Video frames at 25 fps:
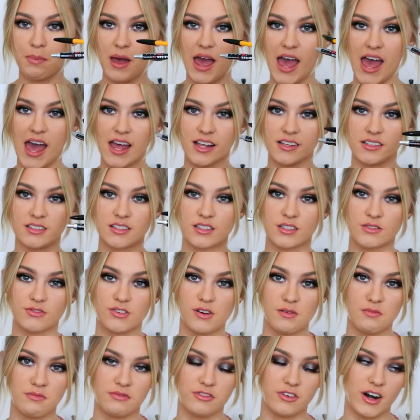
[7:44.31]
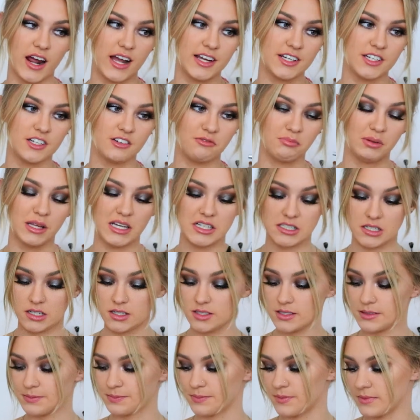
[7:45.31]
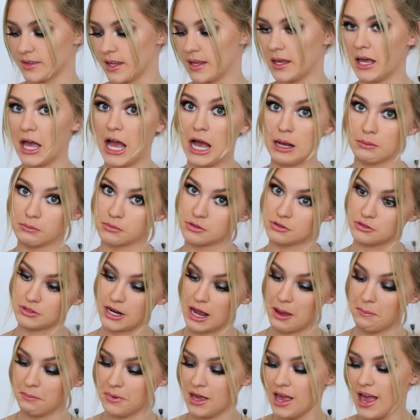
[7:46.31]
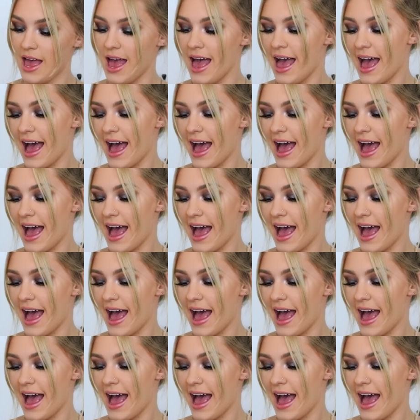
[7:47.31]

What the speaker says: pens from a variety of places, Amsterdam.